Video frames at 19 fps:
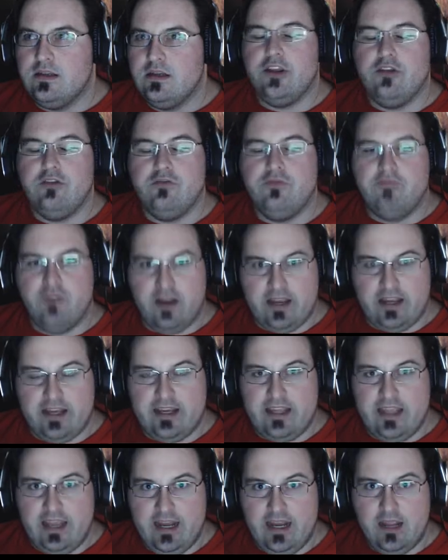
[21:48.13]
Are you
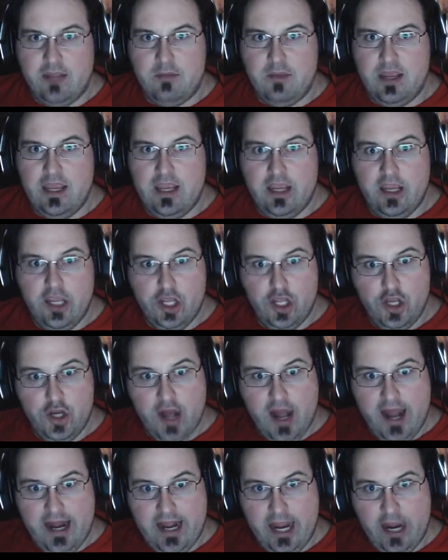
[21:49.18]
fucking kidding me?
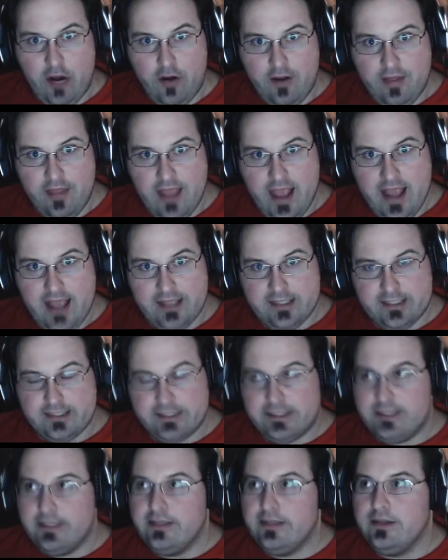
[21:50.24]
You not hearing
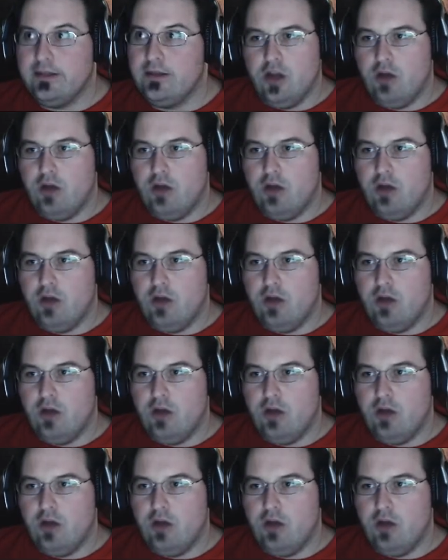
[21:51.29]
this?